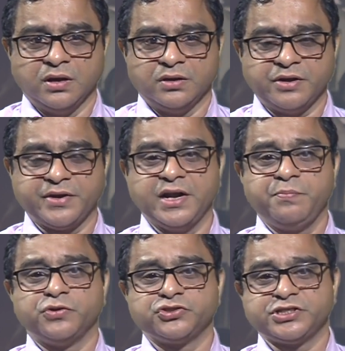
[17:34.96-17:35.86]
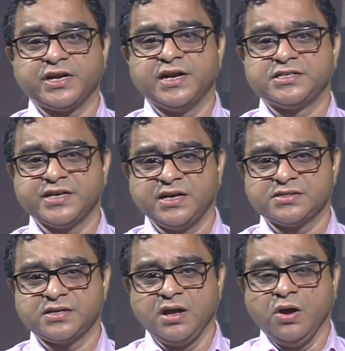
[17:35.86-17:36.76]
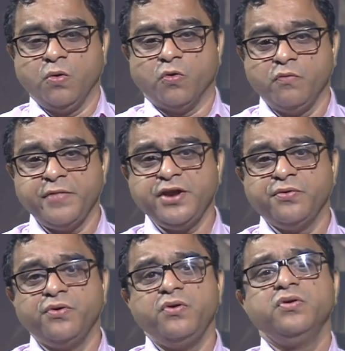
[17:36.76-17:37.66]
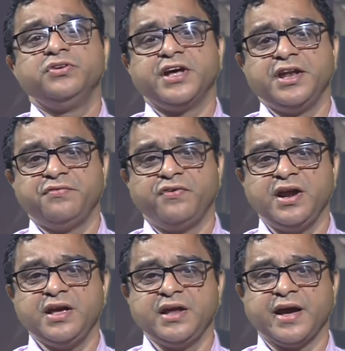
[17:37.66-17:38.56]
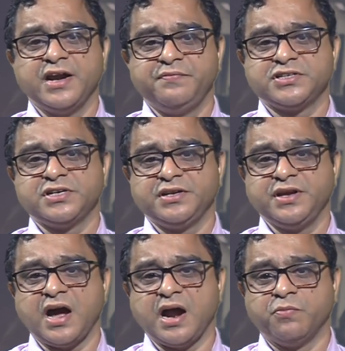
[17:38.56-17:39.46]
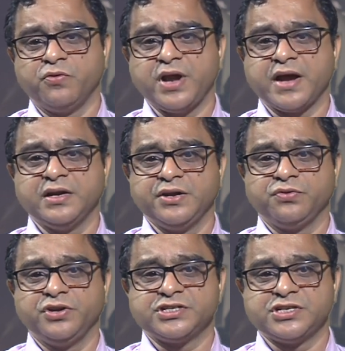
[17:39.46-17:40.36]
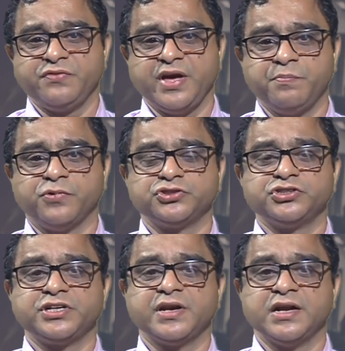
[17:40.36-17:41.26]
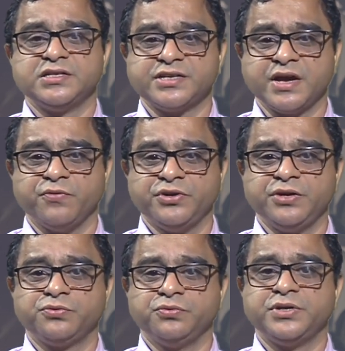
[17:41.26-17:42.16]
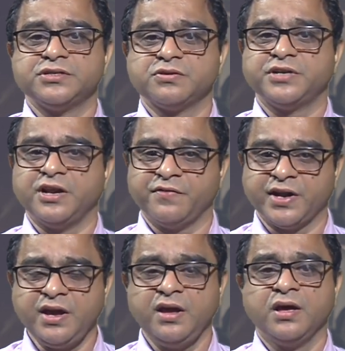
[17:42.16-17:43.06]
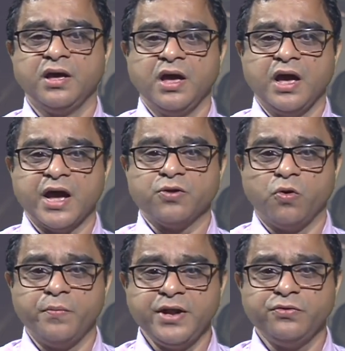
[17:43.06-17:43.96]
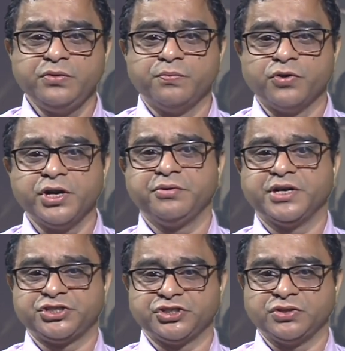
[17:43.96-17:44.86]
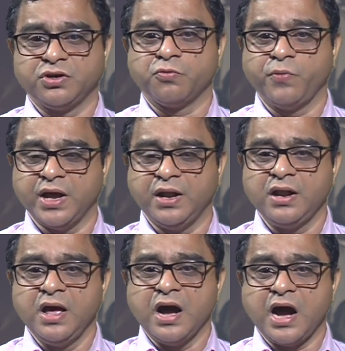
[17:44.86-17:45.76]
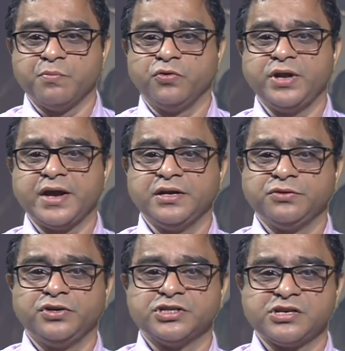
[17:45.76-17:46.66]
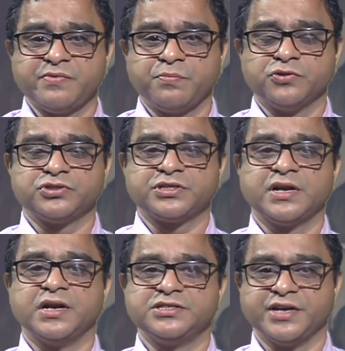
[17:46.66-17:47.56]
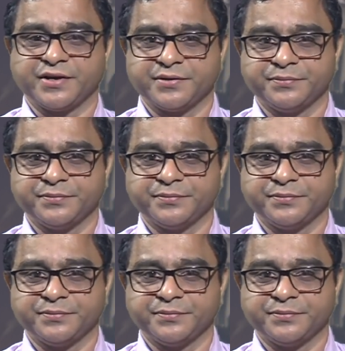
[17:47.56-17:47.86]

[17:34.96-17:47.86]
Now, regarding postnatal health checks, women who deliver in a health facility are more likely to receive a postnatal health check within 2 days of delivery, and women with more education or wealth are more likely to receive a postnatal health check.